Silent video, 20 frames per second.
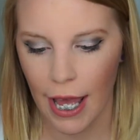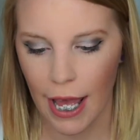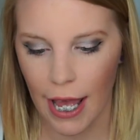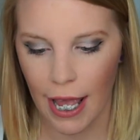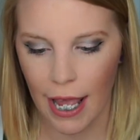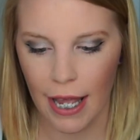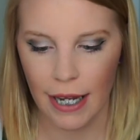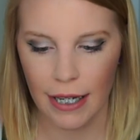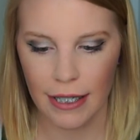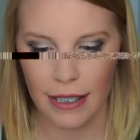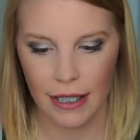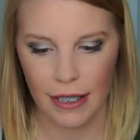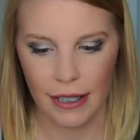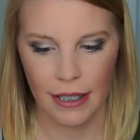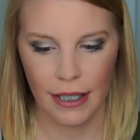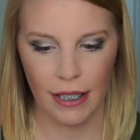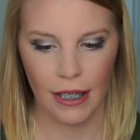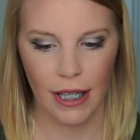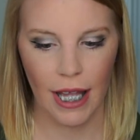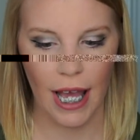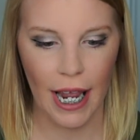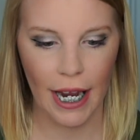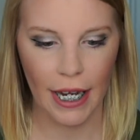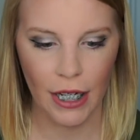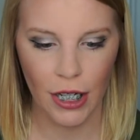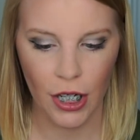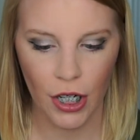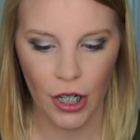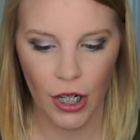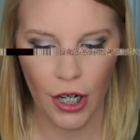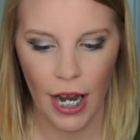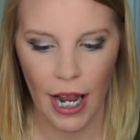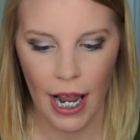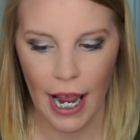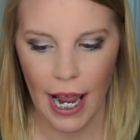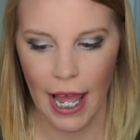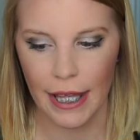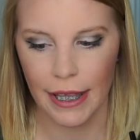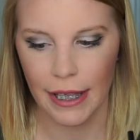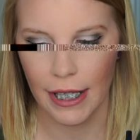and the liner
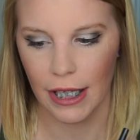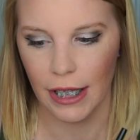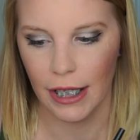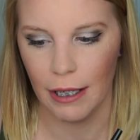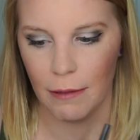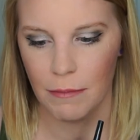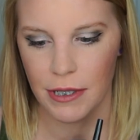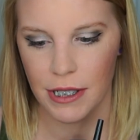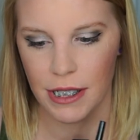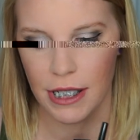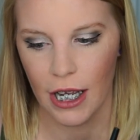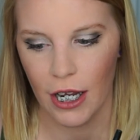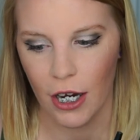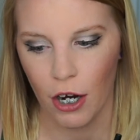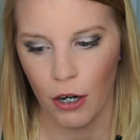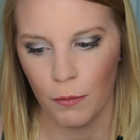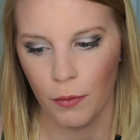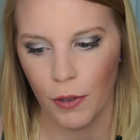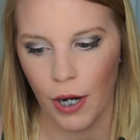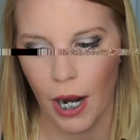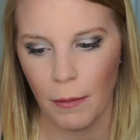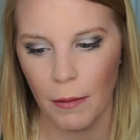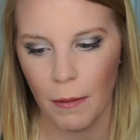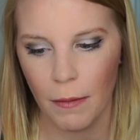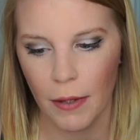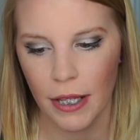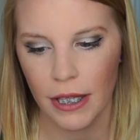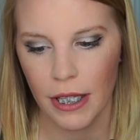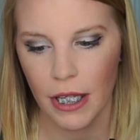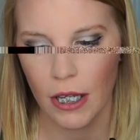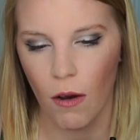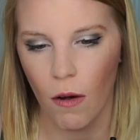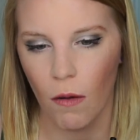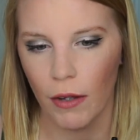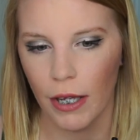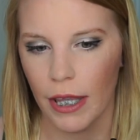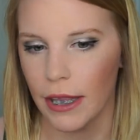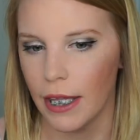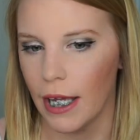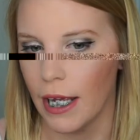and the lipstick are probably the
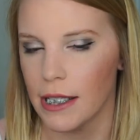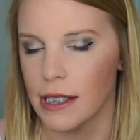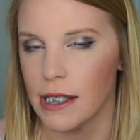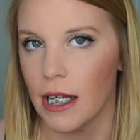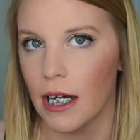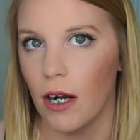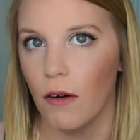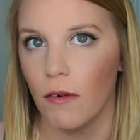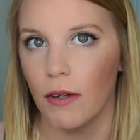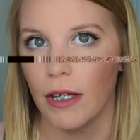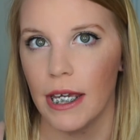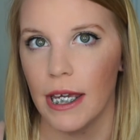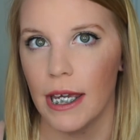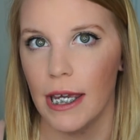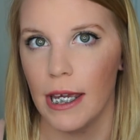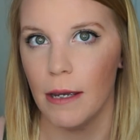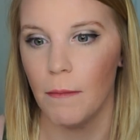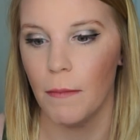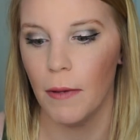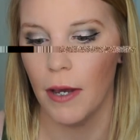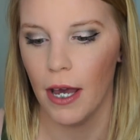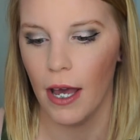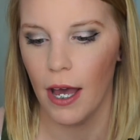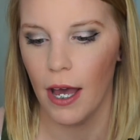only things that I'll keep.